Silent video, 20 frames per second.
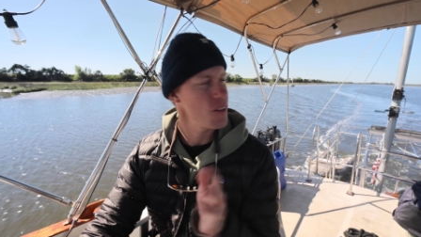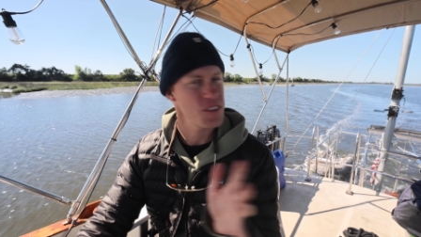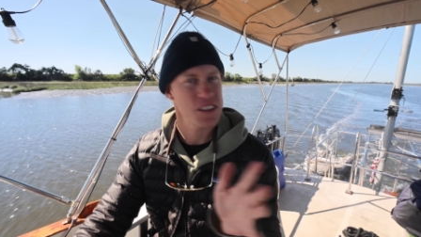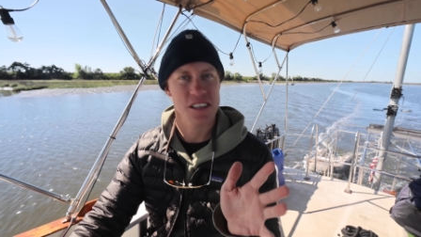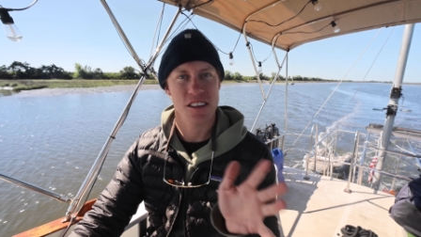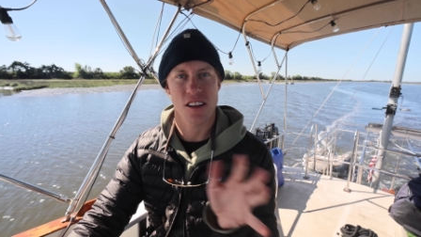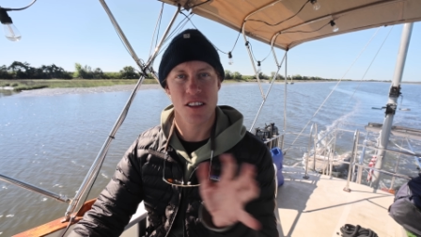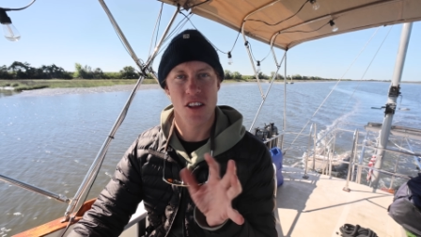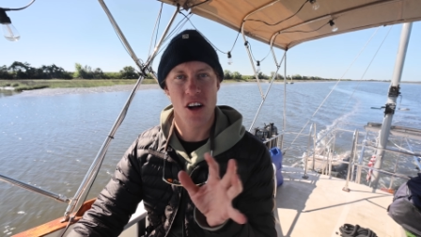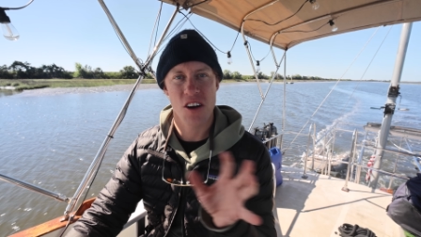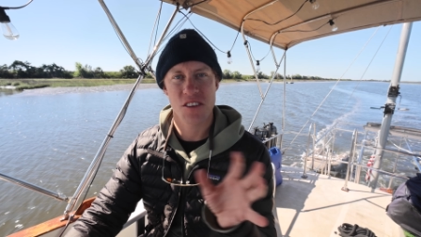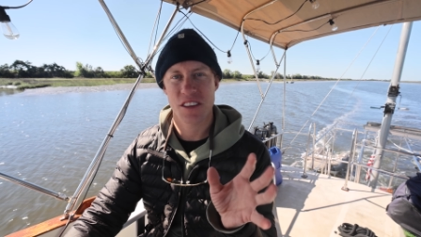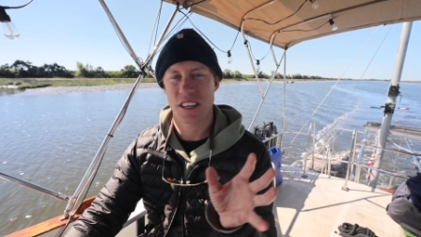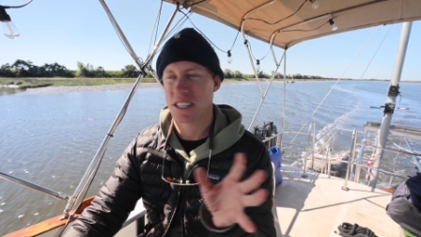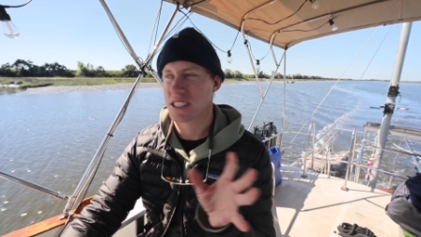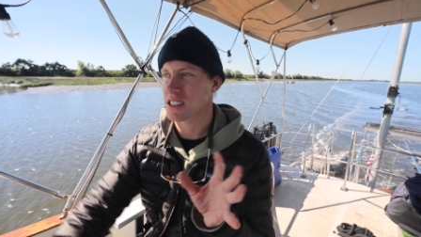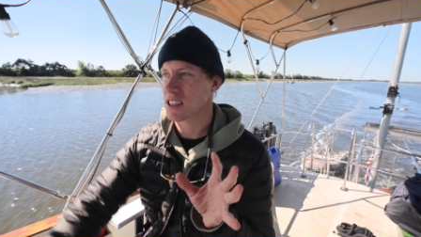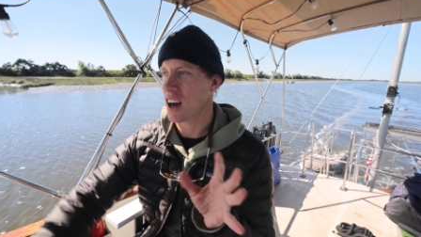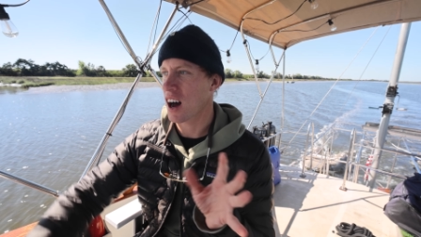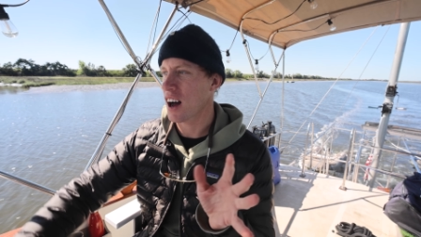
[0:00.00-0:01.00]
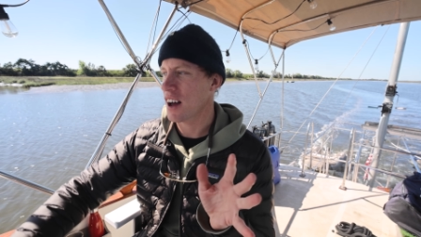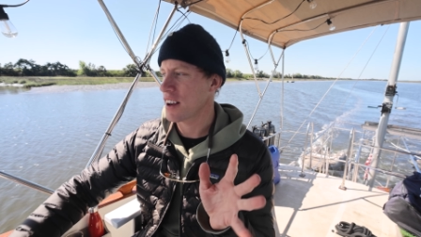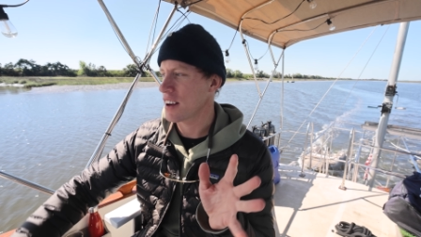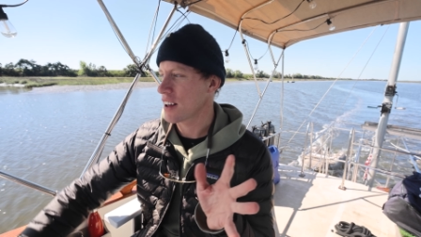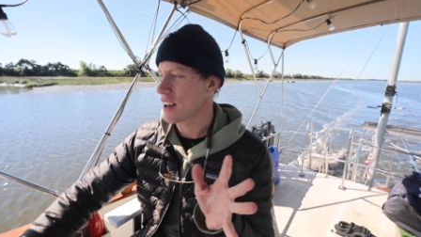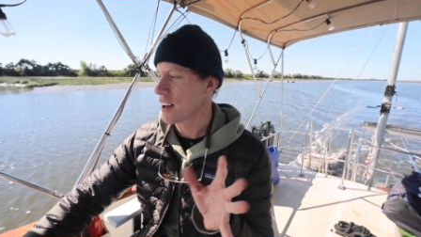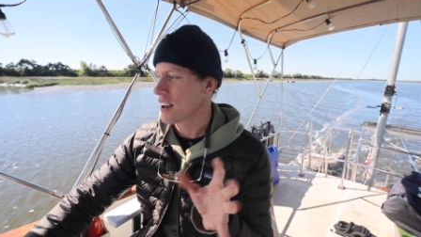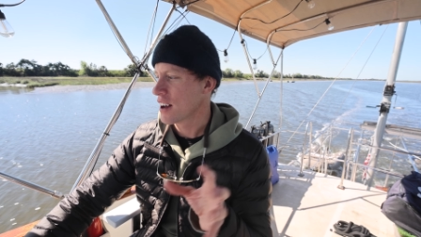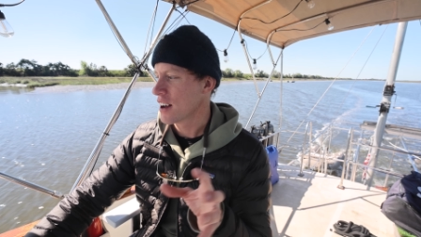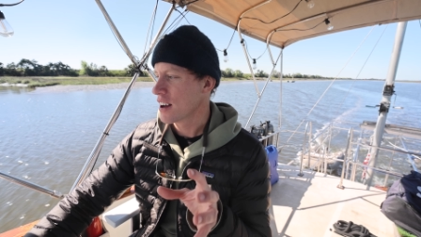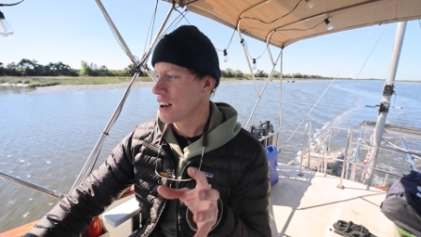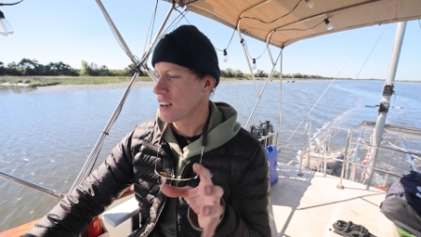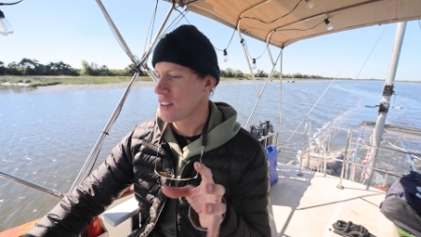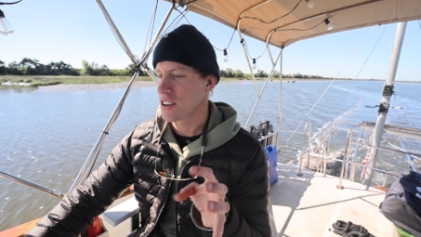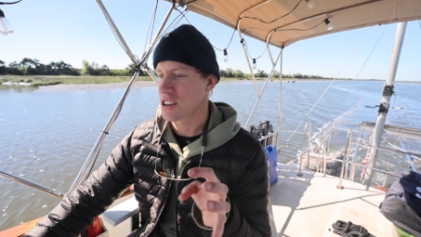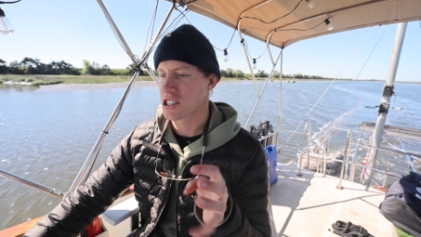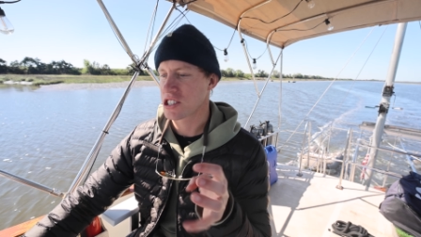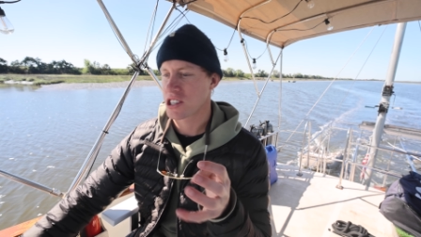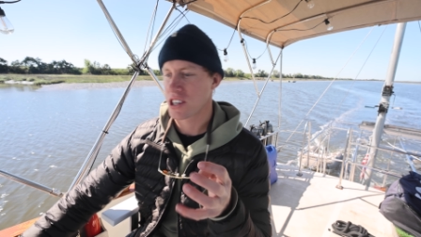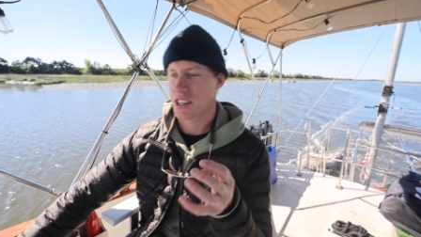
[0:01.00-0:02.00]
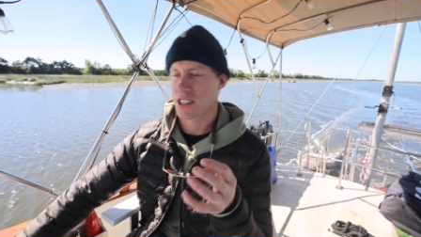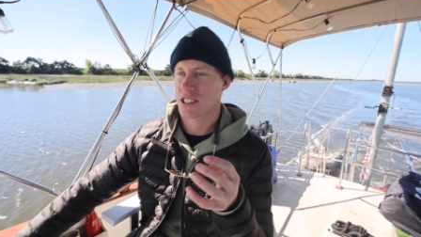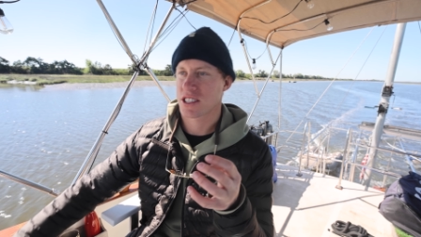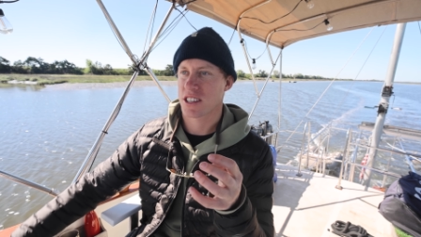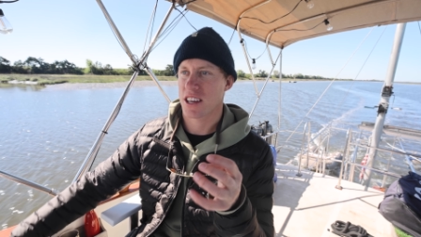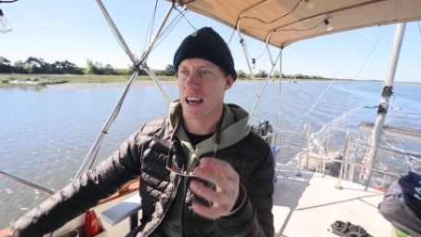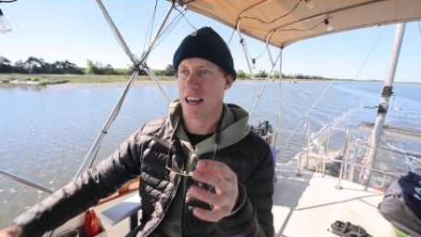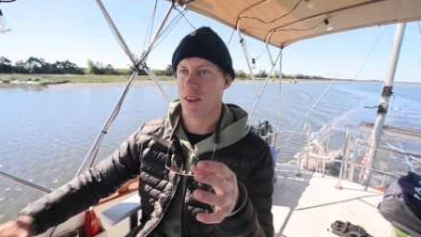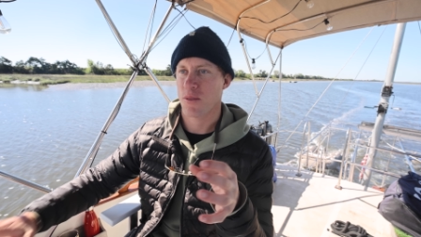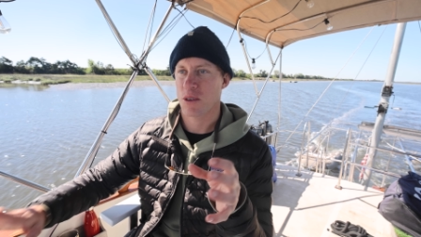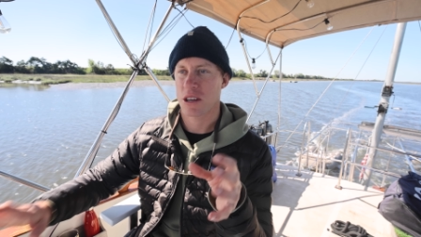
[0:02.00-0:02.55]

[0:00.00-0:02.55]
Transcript: on the, along this cut. There's just like,